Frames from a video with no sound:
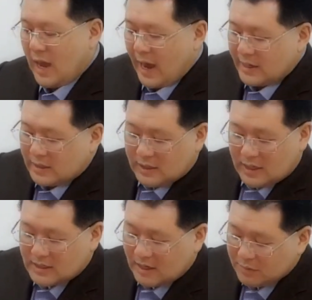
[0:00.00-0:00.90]
And
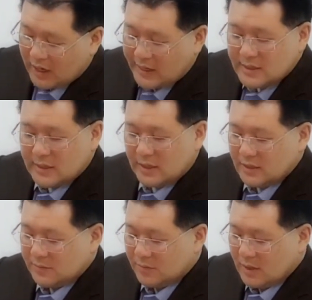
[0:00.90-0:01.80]
in some
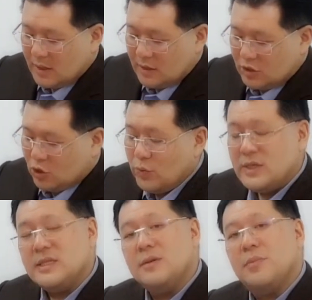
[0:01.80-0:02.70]
cases, do we
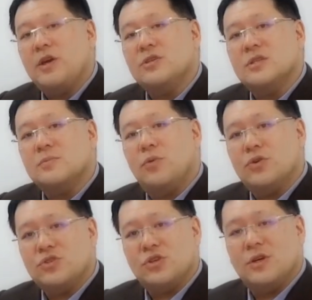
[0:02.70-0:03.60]
see patients'
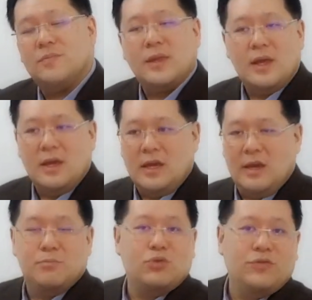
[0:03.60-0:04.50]
posture
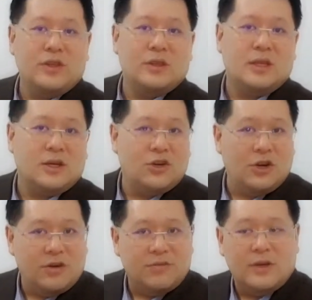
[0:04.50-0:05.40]
improving the
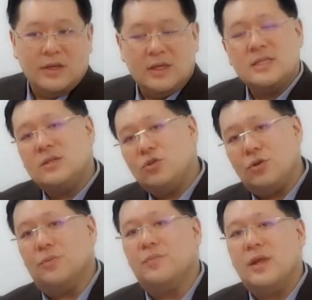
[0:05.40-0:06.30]
curve? Yes, it
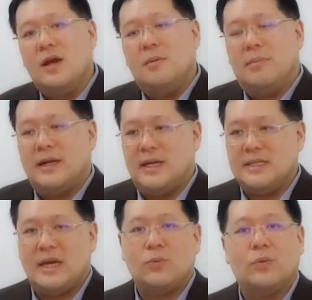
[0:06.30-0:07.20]
do. But is
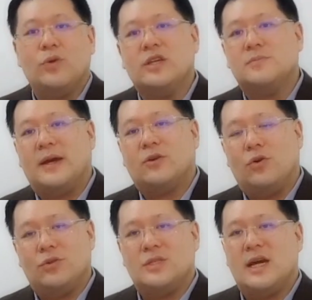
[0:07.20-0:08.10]
that what we expect
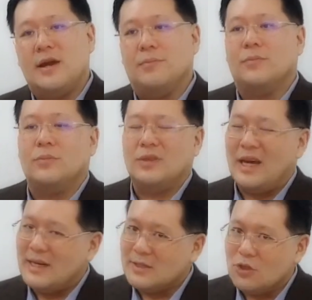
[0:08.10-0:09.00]
all the time?
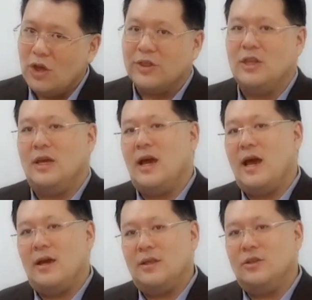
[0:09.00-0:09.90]
That is not
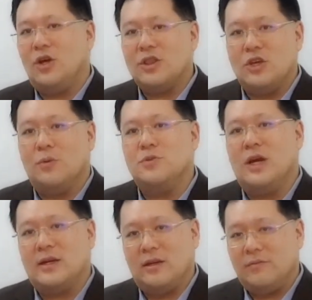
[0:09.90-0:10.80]
the
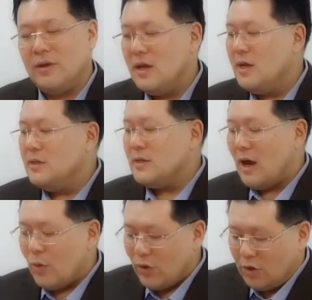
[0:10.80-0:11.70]
objective. So
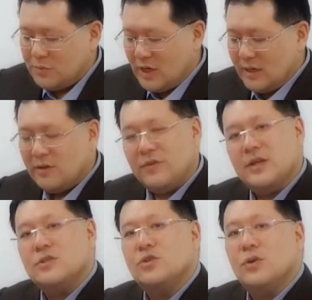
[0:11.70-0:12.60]
our objective
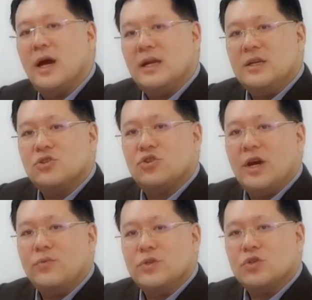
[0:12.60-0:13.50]
is to at least try
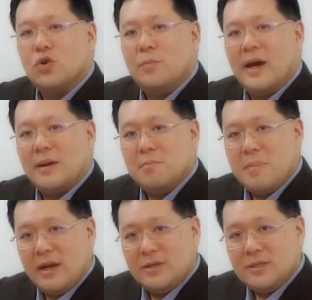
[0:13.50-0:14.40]
and restore back
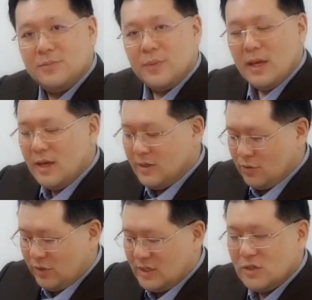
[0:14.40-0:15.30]
balance.
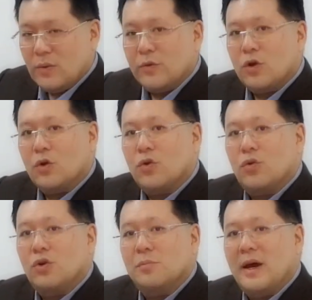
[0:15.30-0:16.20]
So this is what we call
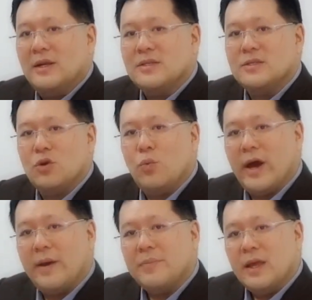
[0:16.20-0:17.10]
coronal balance. So
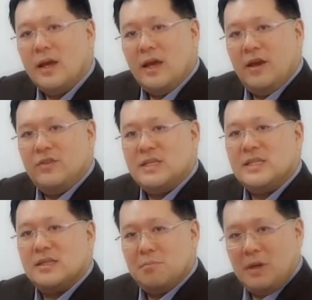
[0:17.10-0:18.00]
where if this
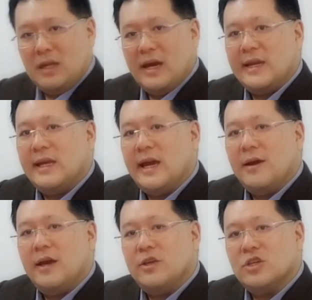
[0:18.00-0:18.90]
is the midline
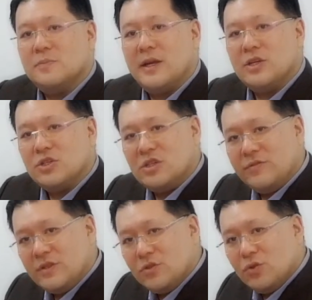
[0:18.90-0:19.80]
here and your spine is
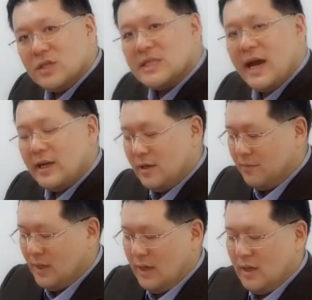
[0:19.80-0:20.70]
shifted to the side,
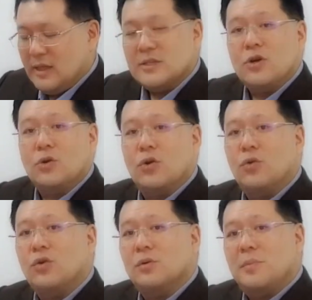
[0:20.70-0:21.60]
that's called
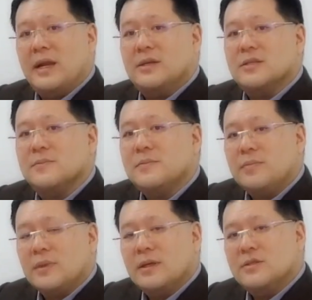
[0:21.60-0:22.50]
coronal balance.
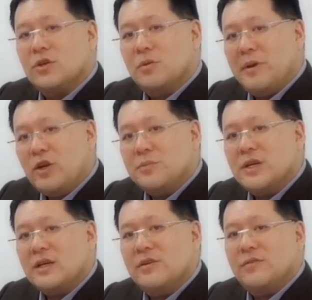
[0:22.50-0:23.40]
So the main
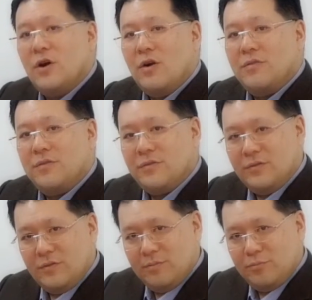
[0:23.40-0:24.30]
objective of
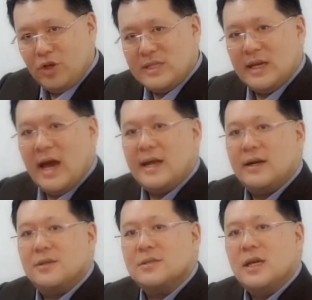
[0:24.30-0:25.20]
bracing
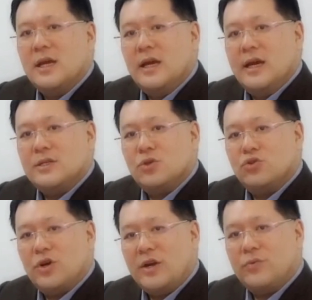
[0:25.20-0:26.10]
adults is to
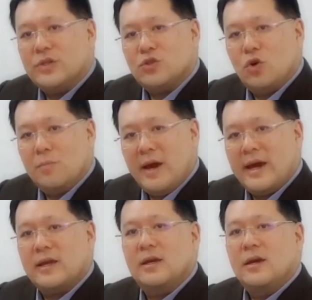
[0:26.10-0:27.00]
try and restore
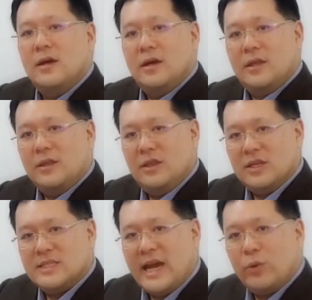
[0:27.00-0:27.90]
back the
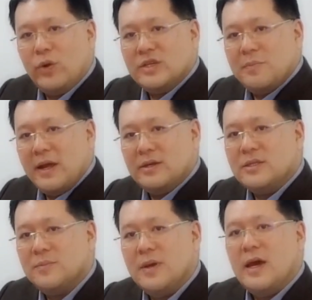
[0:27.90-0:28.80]
sideways
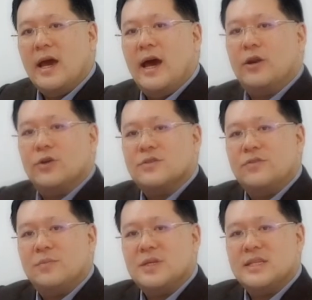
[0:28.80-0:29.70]
balance, and also
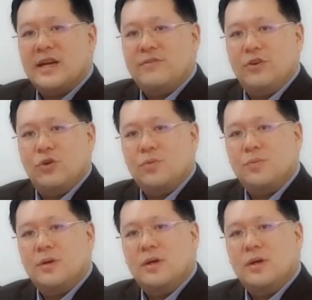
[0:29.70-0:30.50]
from the side view,